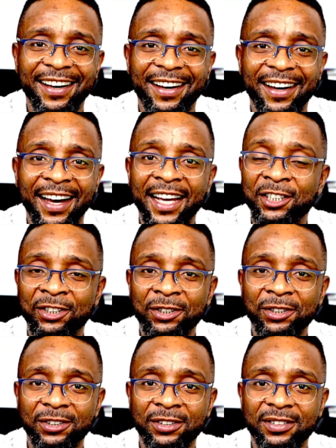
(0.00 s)
I
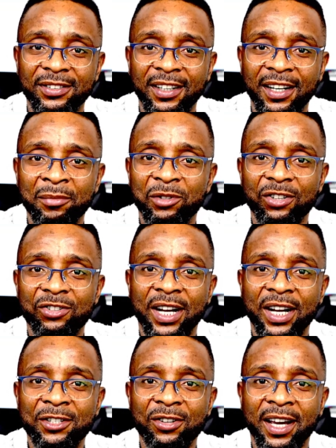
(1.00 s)
do. I'm just trying
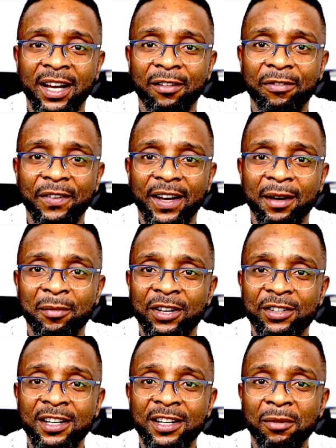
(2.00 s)
to kind of because
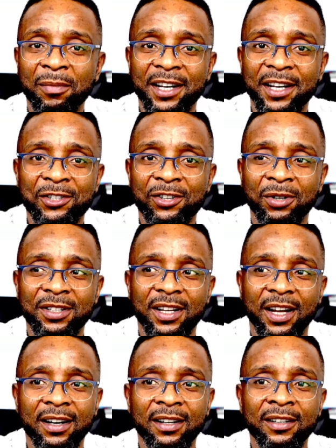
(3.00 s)
the number I saw was like,
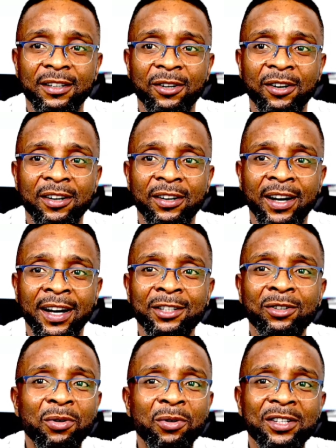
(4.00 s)
oh, are you
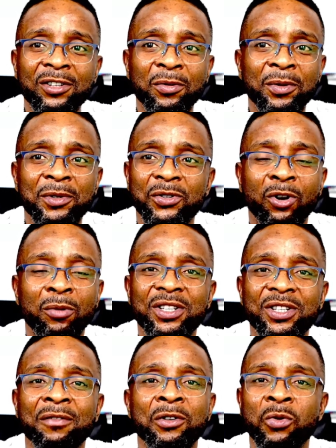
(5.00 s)
always almost
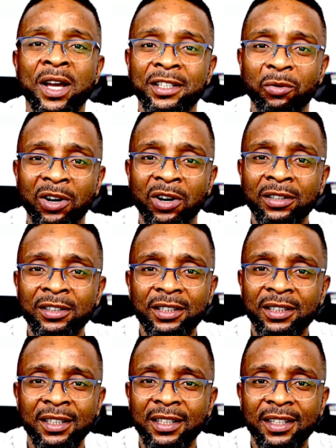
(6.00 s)
everywhere in the world?
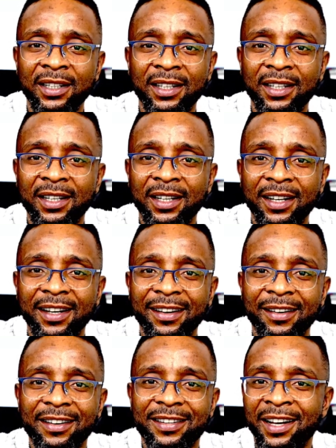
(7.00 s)

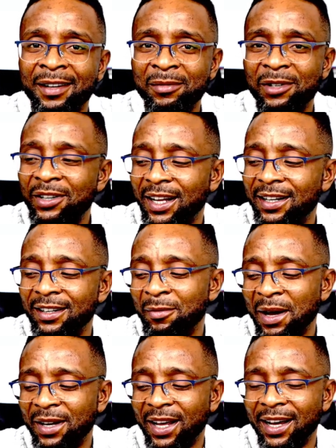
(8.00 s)
So I'm looking at the number.
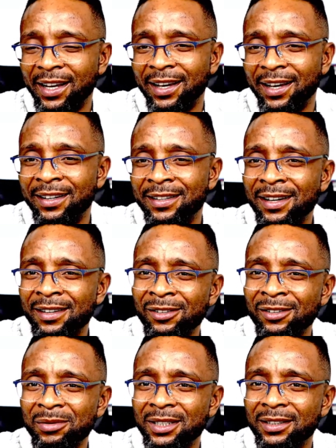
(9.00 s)
I'm like, is that going to
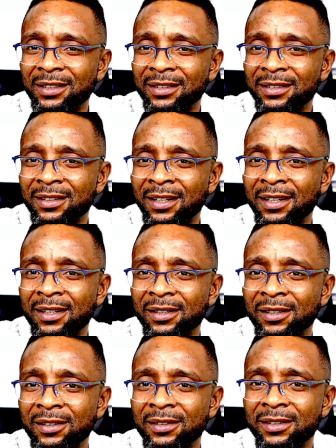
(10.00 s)
be?
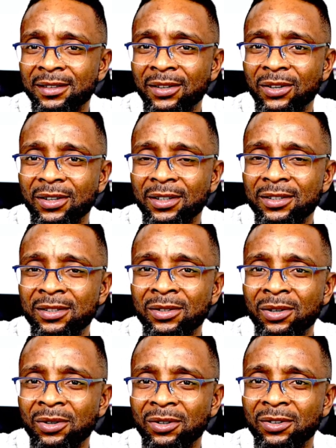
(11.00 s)
Oh
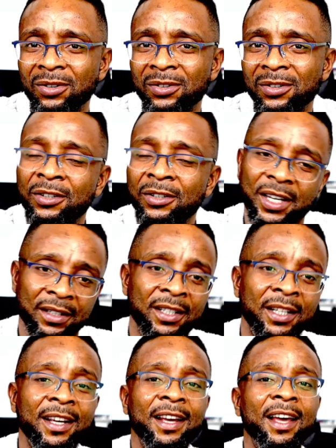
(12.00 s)
no. Okay.
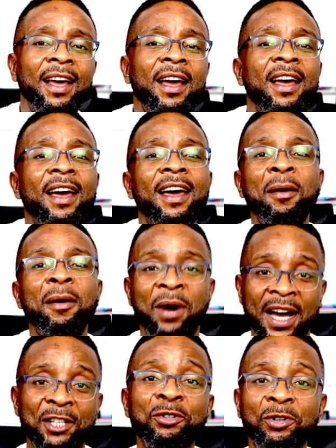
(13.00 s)
But I
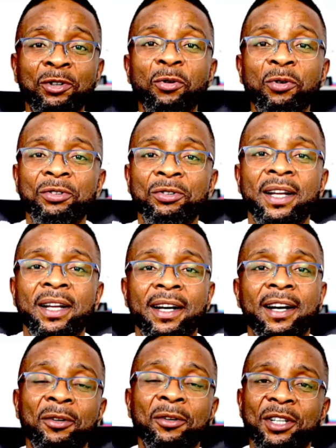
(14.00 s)
do know who you are now anyway.